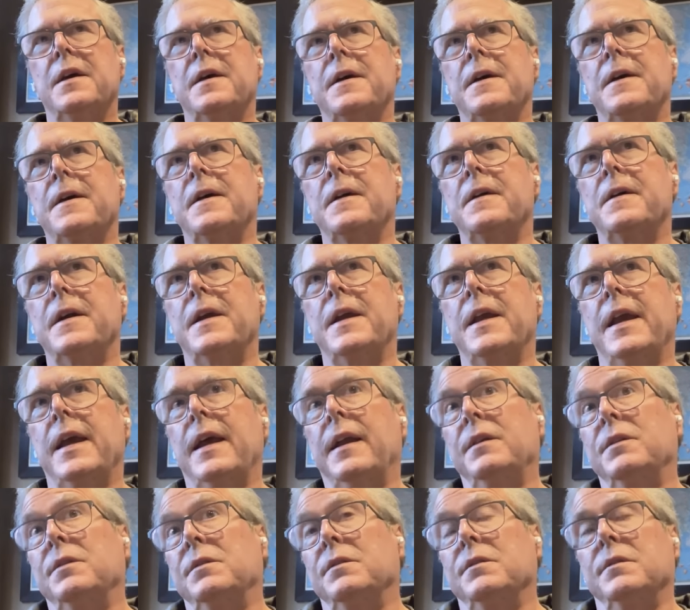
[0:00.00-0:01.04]
uh,
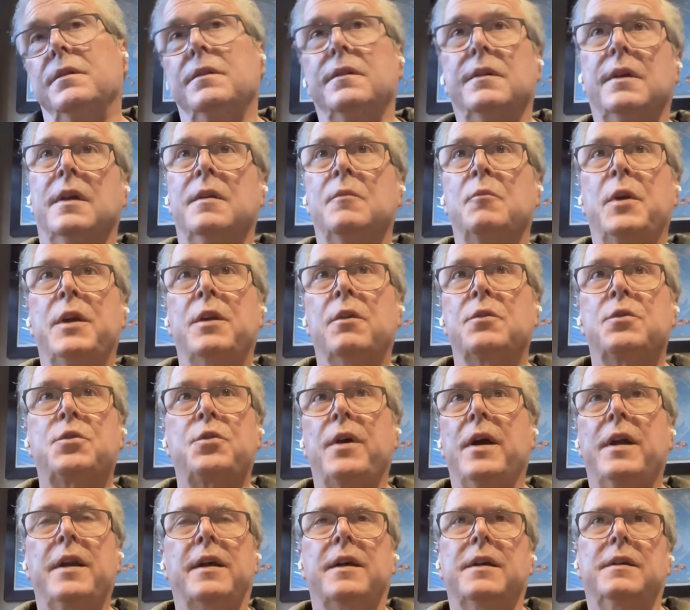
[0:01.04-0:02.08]
and and we don't
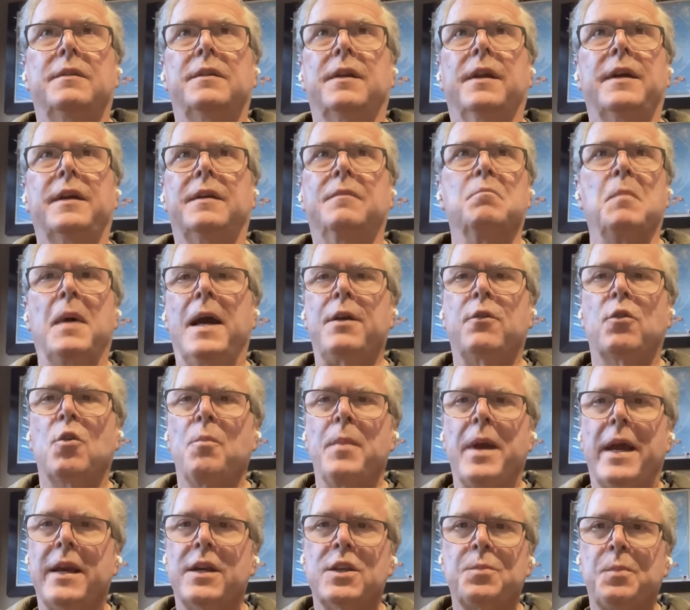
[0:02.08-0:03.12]
try to like
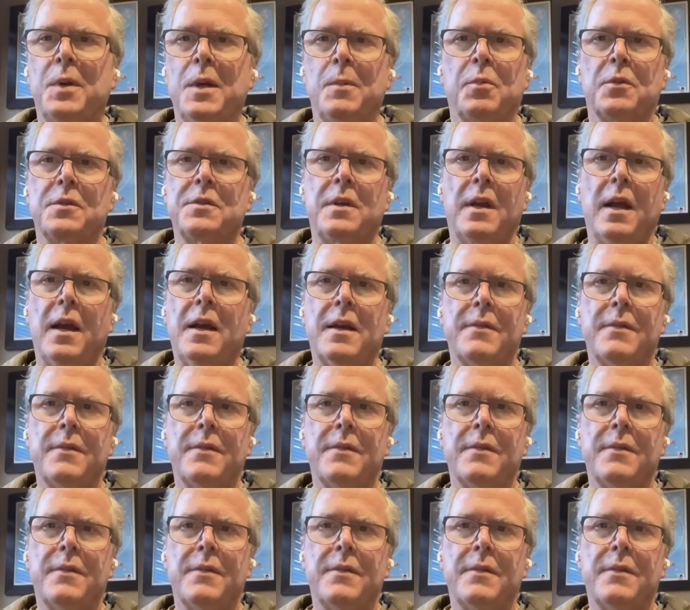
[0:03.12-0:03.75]
micromanage people's